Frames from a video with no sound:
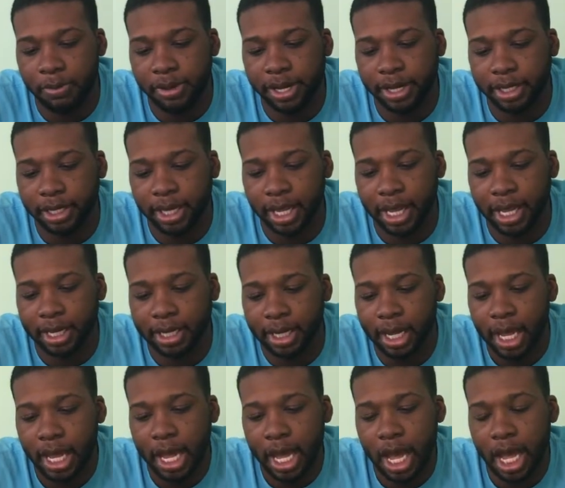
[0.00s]
but like,
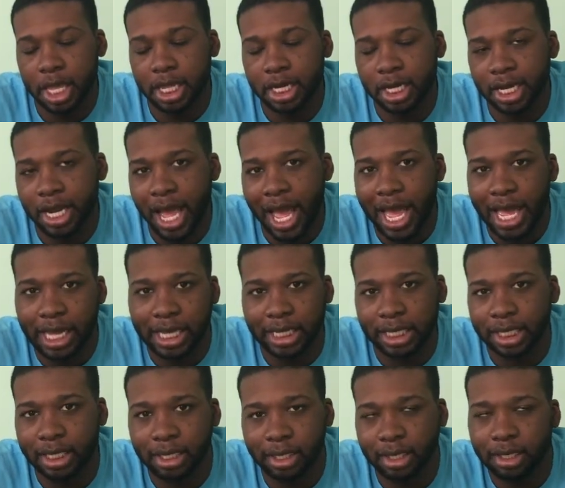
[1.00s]
other than
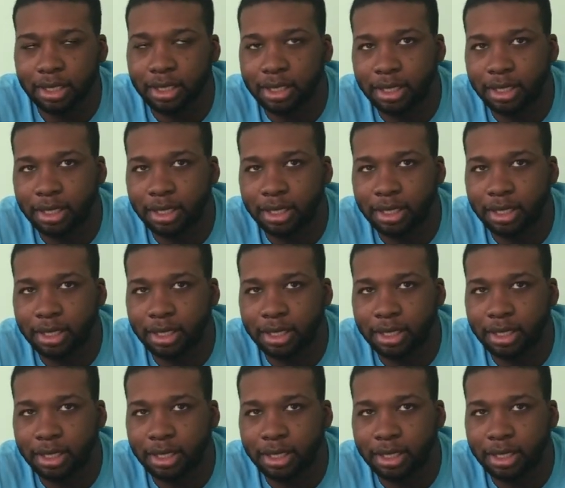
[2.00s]
that,